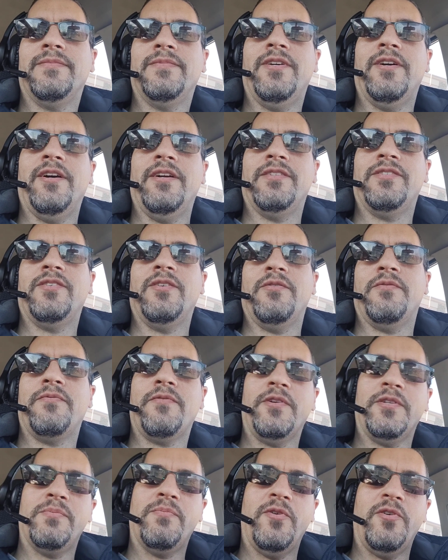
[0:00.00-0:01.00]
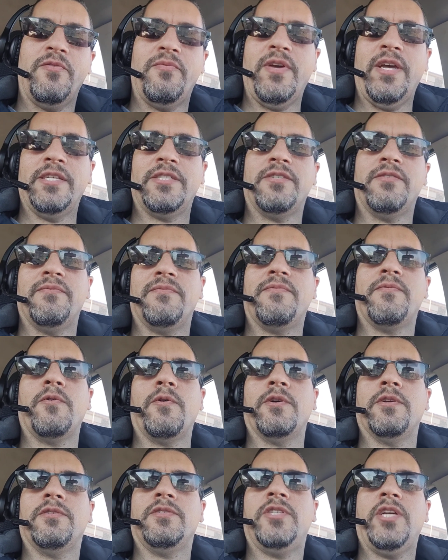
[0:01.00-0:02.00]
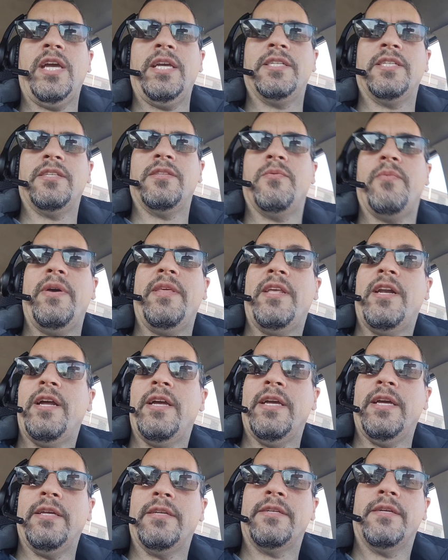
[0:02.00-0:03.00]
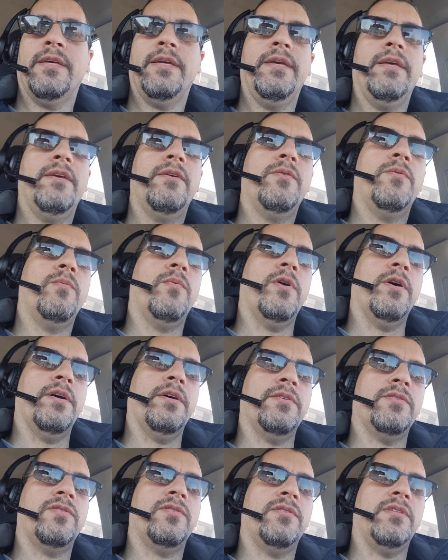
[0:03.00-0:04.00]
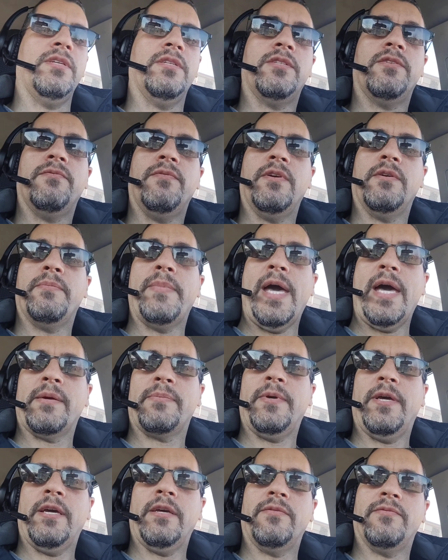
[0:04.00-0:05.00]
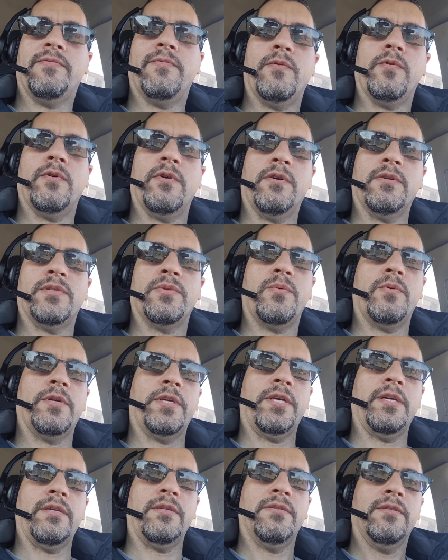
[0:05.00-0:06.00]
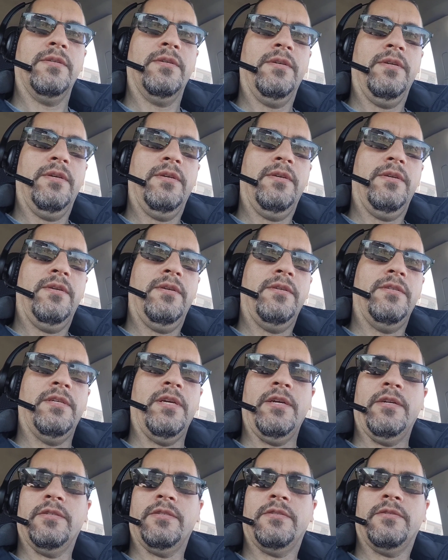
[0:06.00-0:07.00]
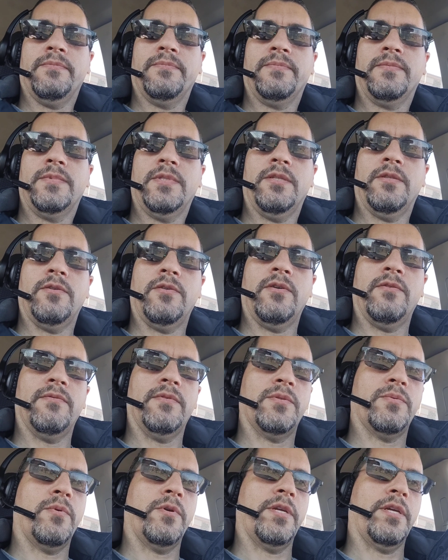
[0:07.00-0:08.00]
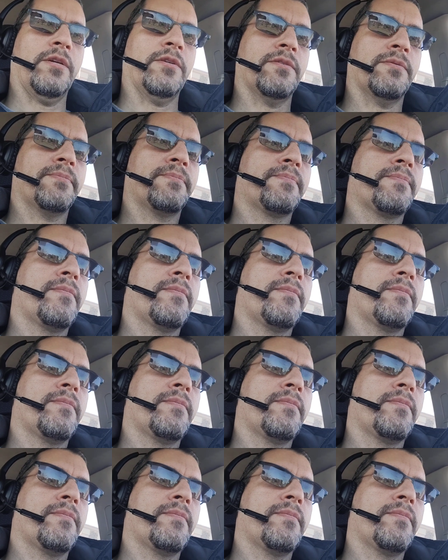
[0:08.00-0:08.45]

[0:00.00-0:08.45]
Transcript: All right, so first motivation for changing the way that I eat was the severe back pain for 20 years, a little over 20 years.